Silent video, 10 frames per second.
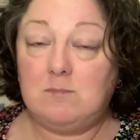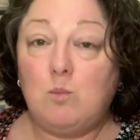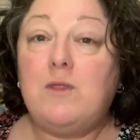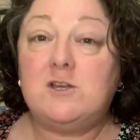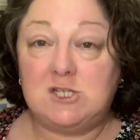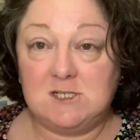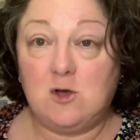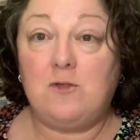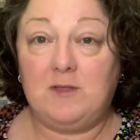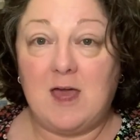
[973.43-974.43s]
whether she's
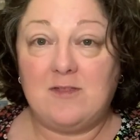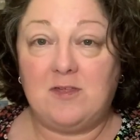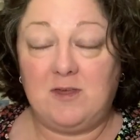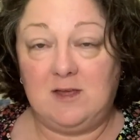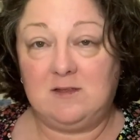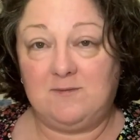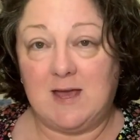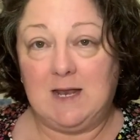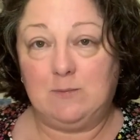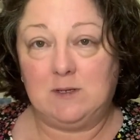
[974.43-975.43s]
got the other things
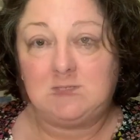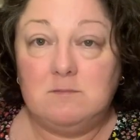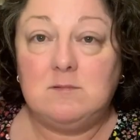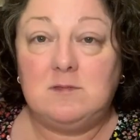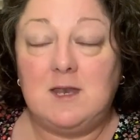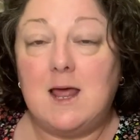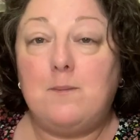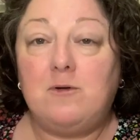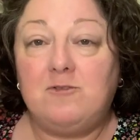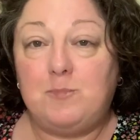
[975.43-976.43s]
available as well. The
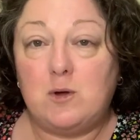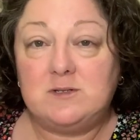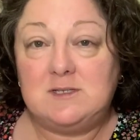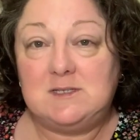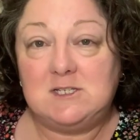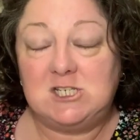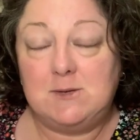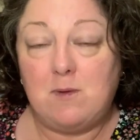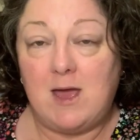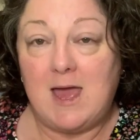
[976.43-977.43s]
number of boxes that
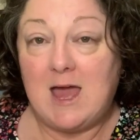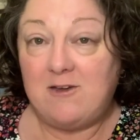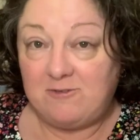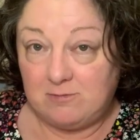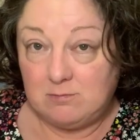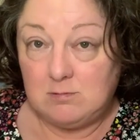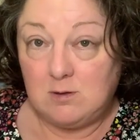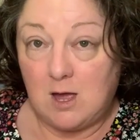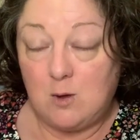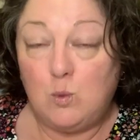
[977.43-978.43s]
she might have
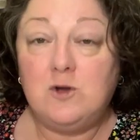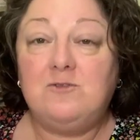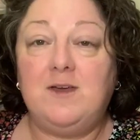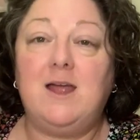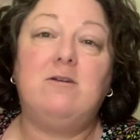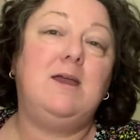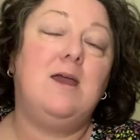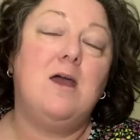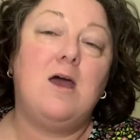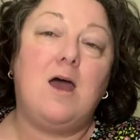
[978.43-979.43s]
will vary.
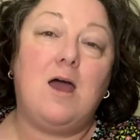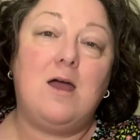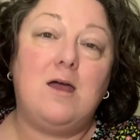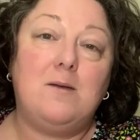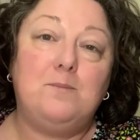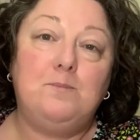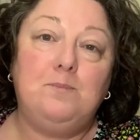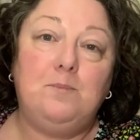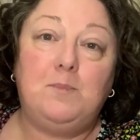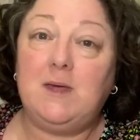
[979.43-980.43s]

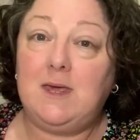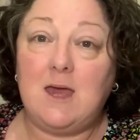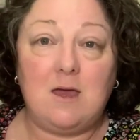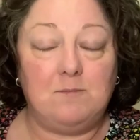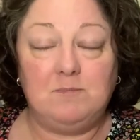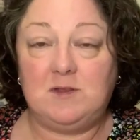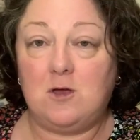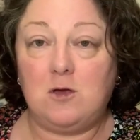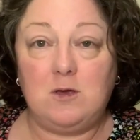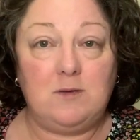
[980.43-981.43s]
But yeah,
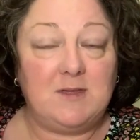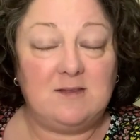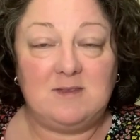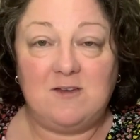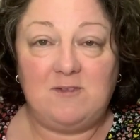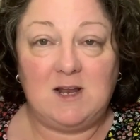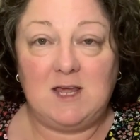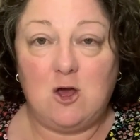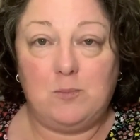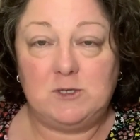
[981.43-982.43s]
so there's
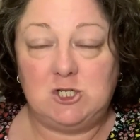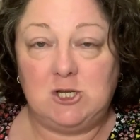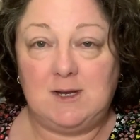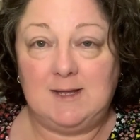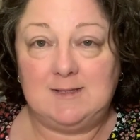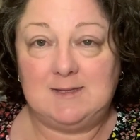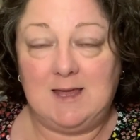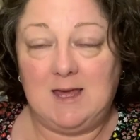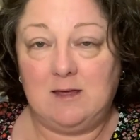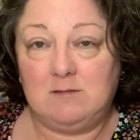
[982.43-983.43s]
definitely opportunities
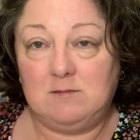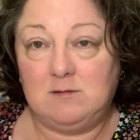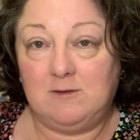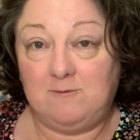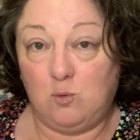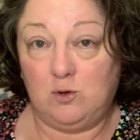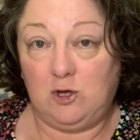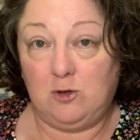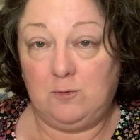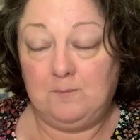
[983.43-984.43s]
there for
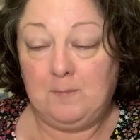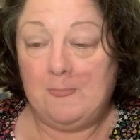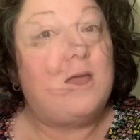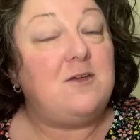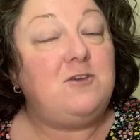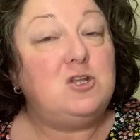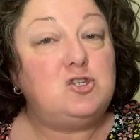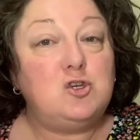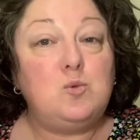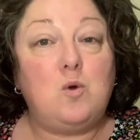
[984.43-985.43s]
you. Now, if you
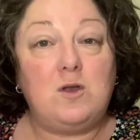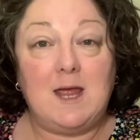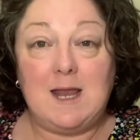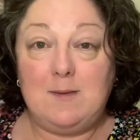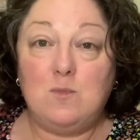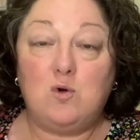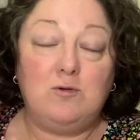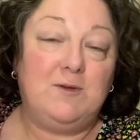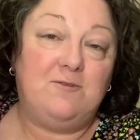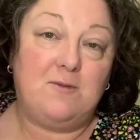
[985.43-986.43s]
do want any
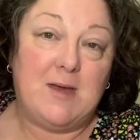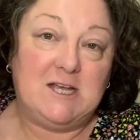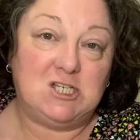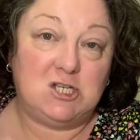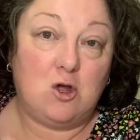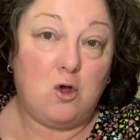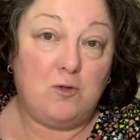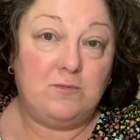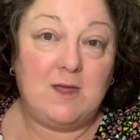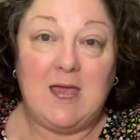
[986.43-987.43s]
more information
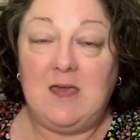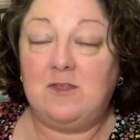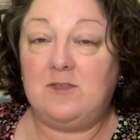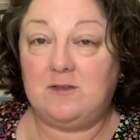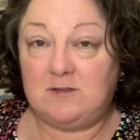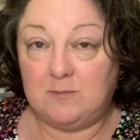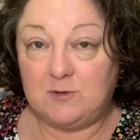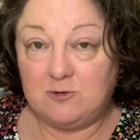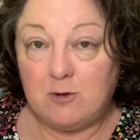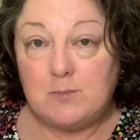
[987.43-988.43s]
on either the
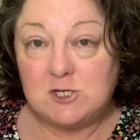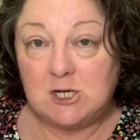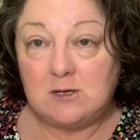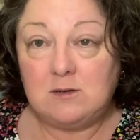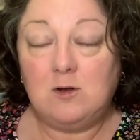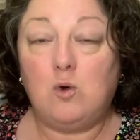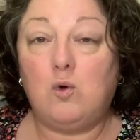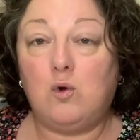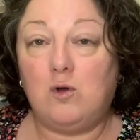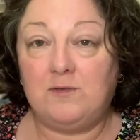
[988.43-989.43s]
subscription
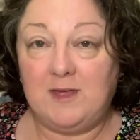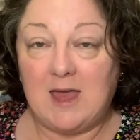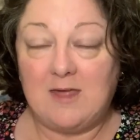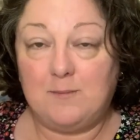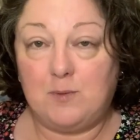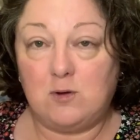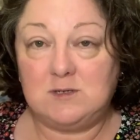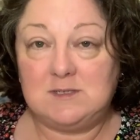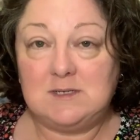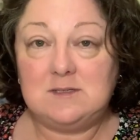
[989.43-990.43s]
or the other
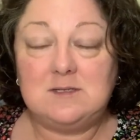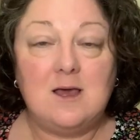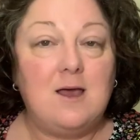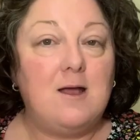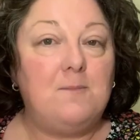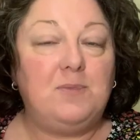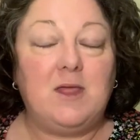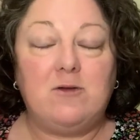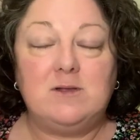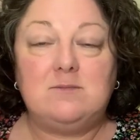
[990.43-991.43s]
boxes,
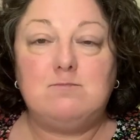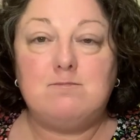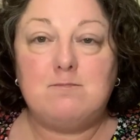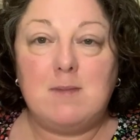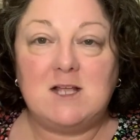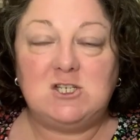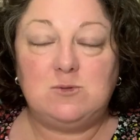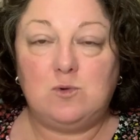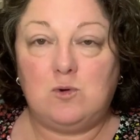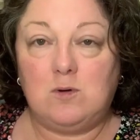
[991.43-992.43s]
there is much
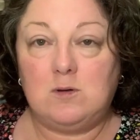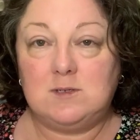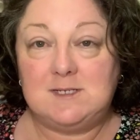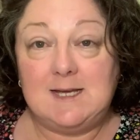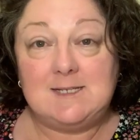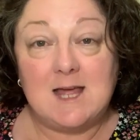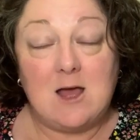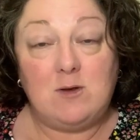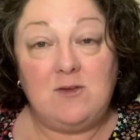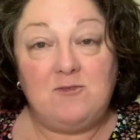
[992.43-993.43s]
more
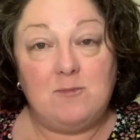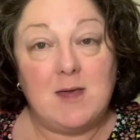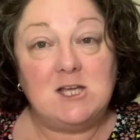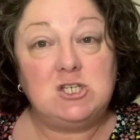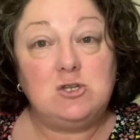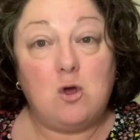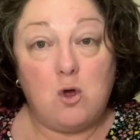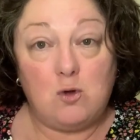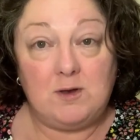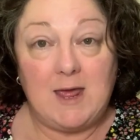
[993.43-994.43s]
detailed information
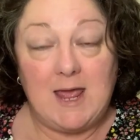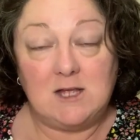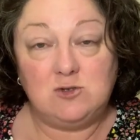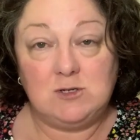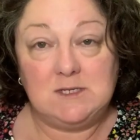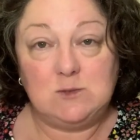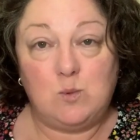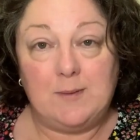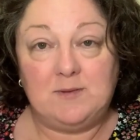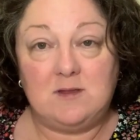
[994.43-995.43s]
on Andrea's
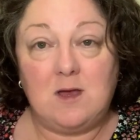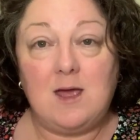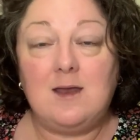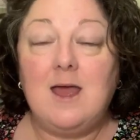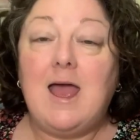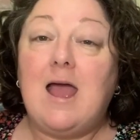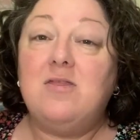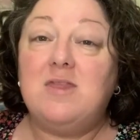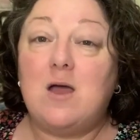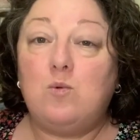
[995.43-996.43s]
website,
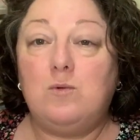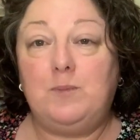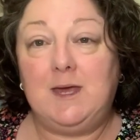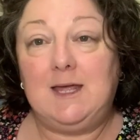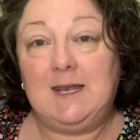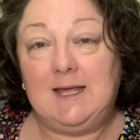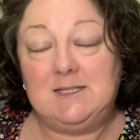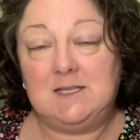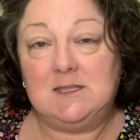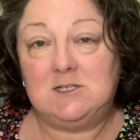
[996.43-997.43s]
and that will be
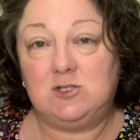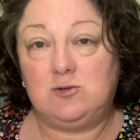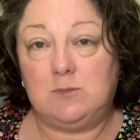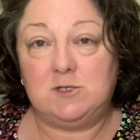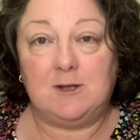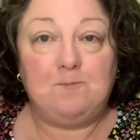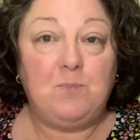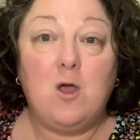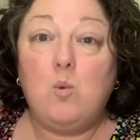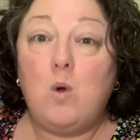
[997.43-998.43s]
linked in the description.
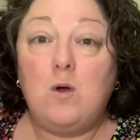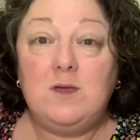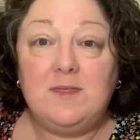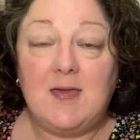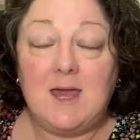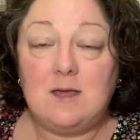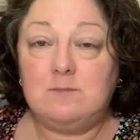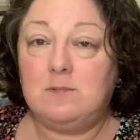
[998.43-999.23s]
While you're there,